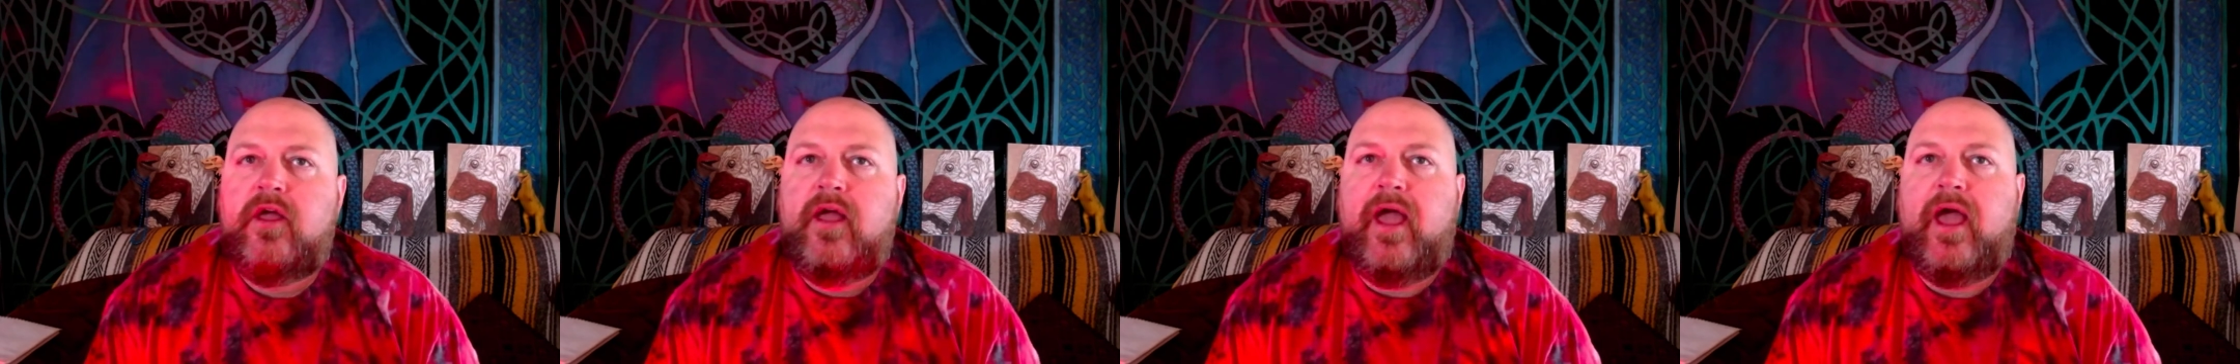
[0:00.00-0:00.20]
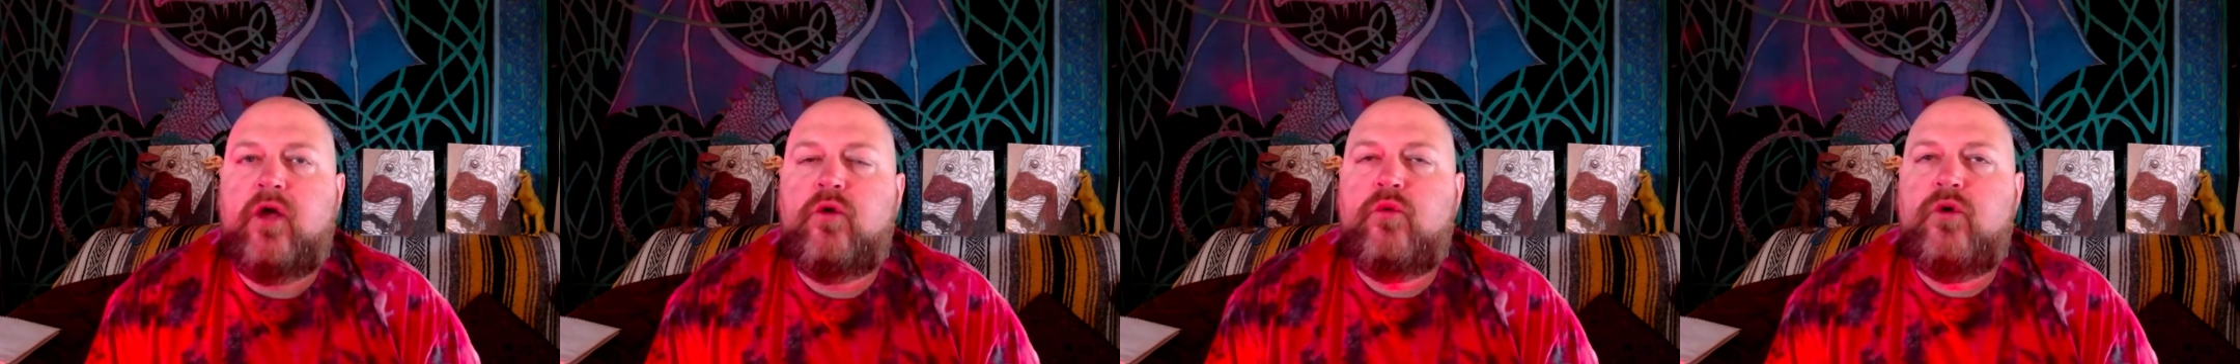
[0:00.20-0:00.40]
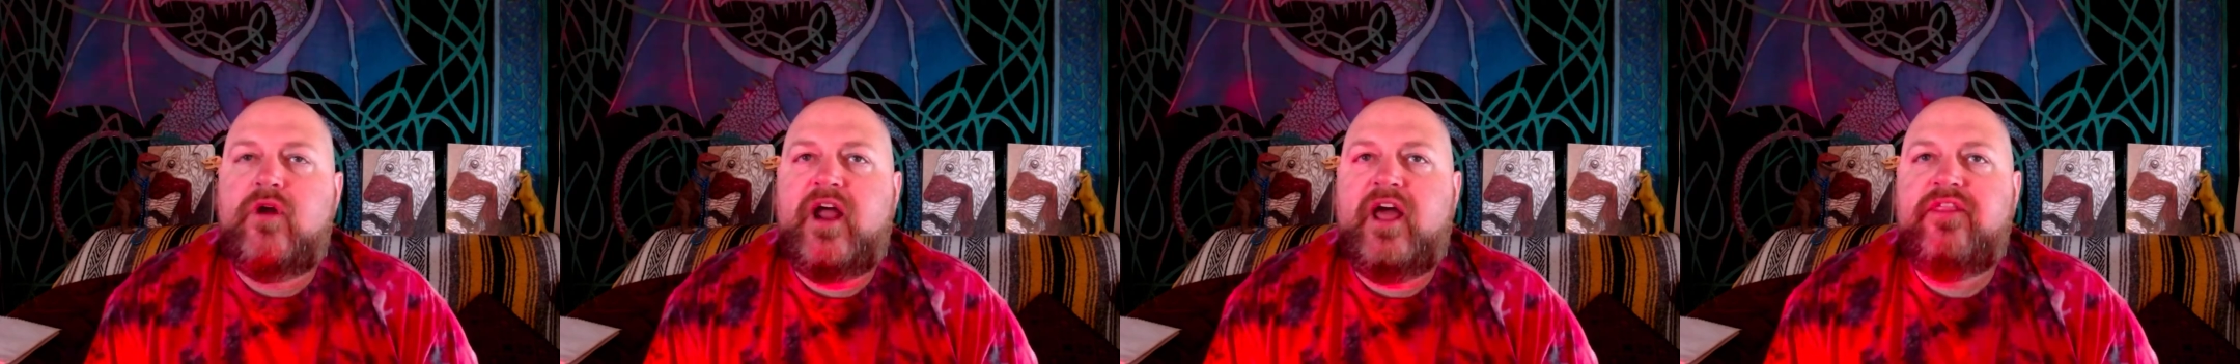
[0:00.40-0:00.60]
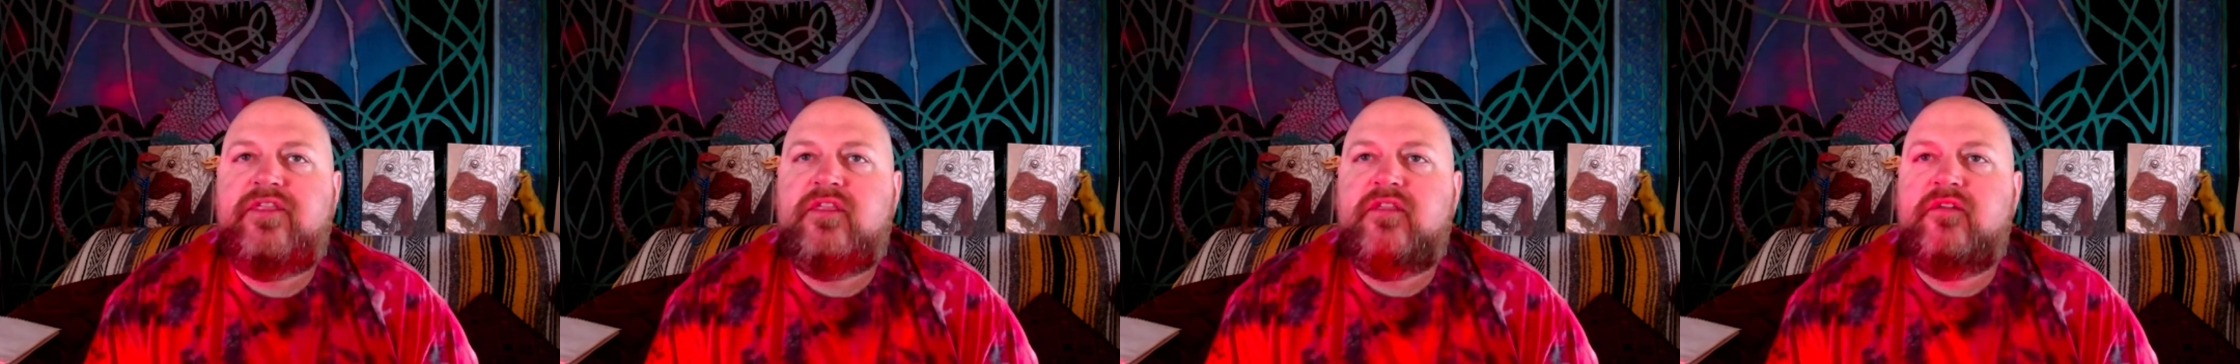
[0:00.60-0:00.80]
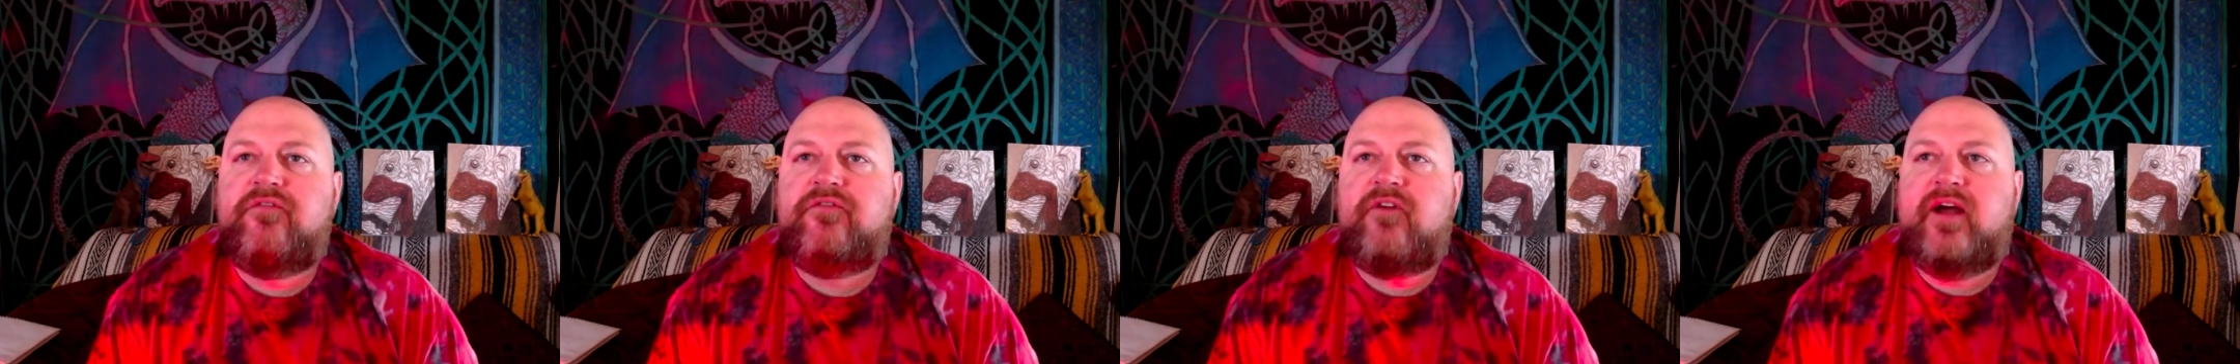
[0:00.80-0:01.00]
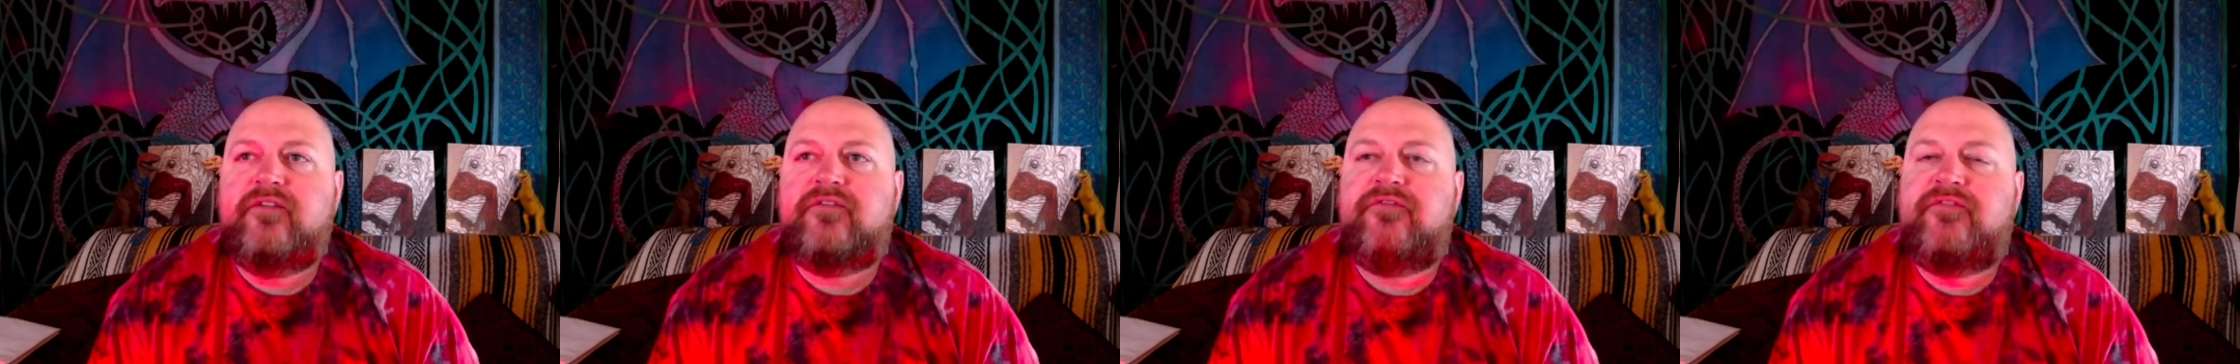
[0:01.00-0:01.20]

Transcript: And what I th- find